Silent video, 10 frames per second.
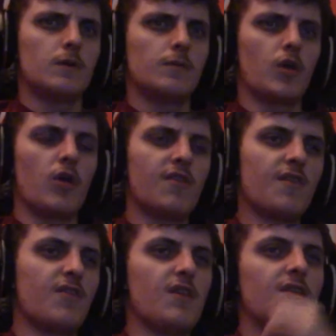Curious if
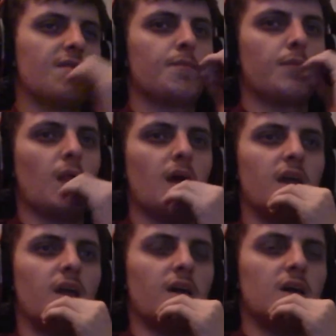he's
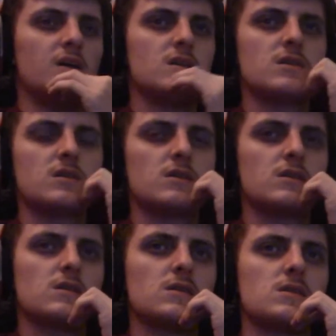playing her.
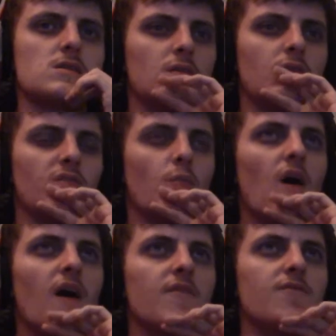Because what
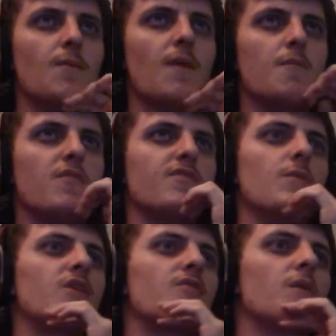I remember from
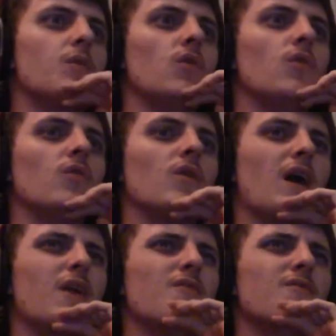Incredible Hulk,
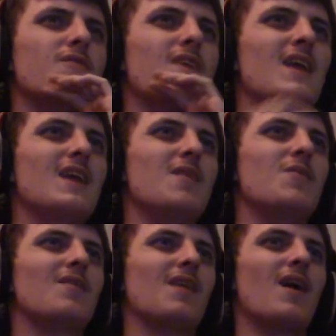I don't think he
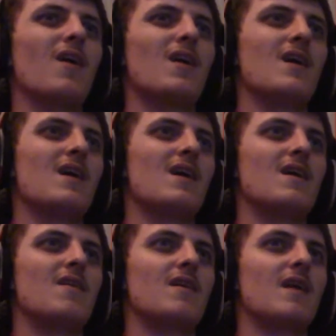was like
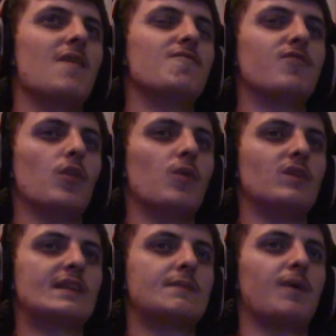
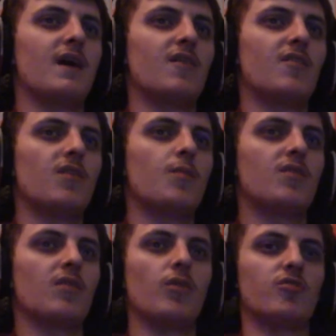influenced by the super
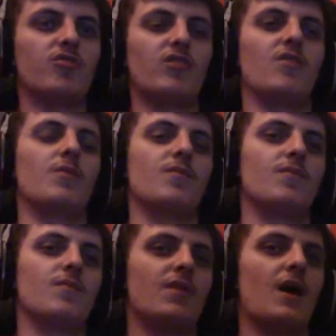soldier serum
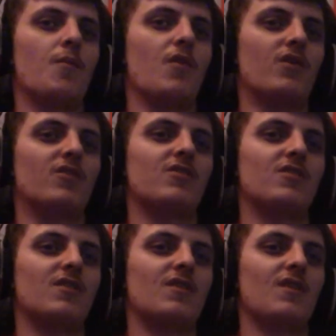that much.
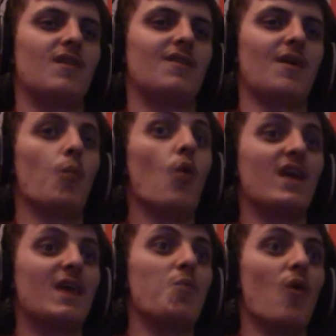It's like what
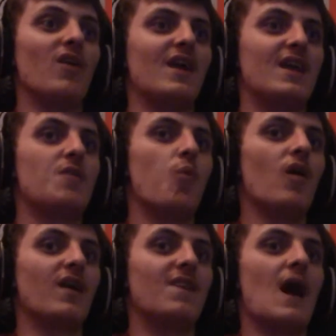he wanted. He
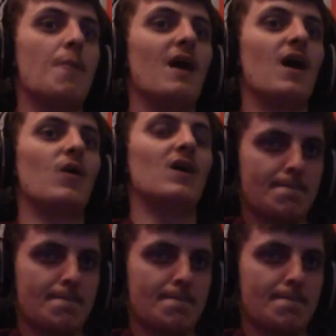wanted that power.